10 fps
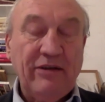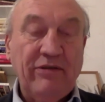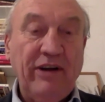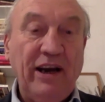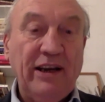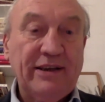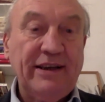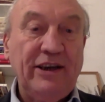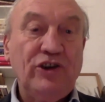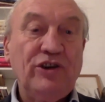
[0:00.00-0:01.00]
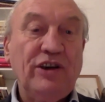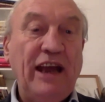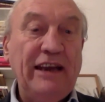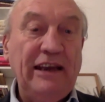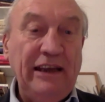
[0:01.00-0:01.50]
relaxation
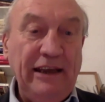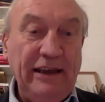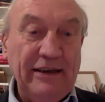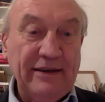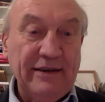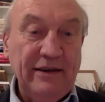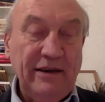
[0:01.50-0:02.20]
and ease.